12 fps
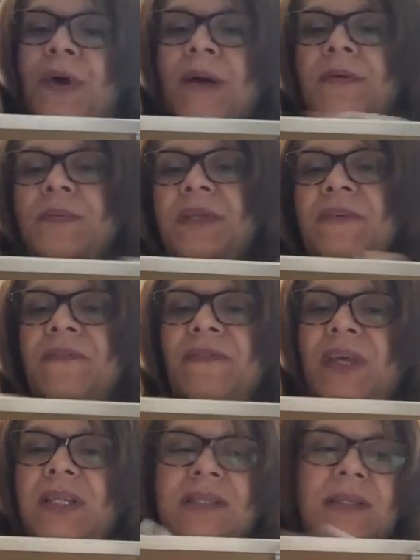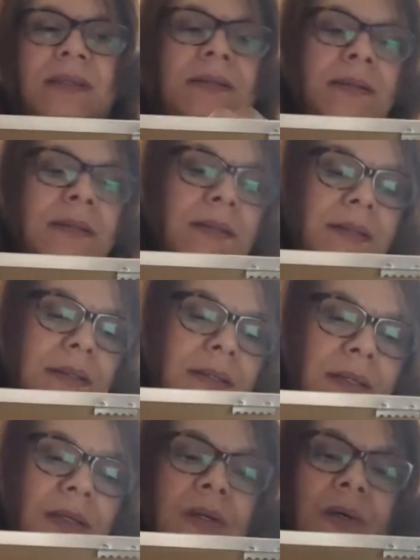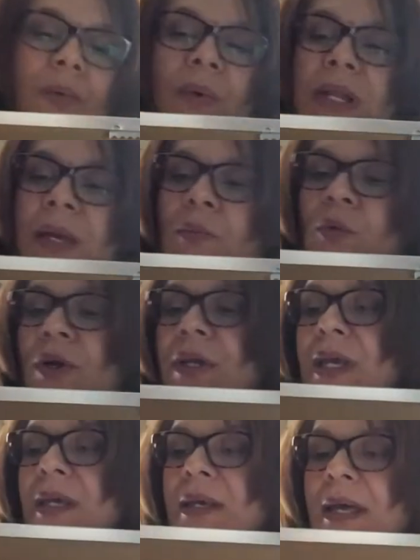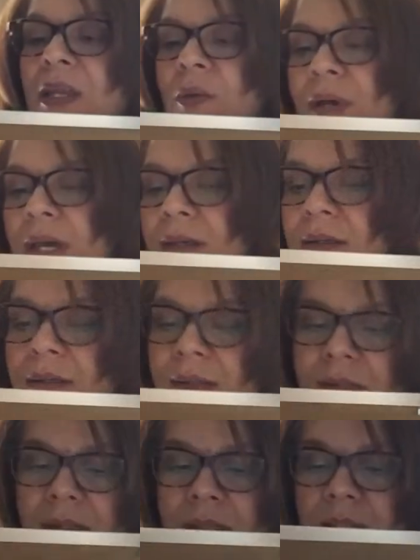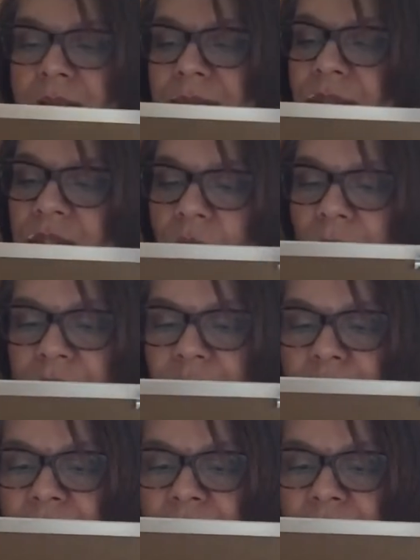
probably fit while I'm working anyway. So I'm just going to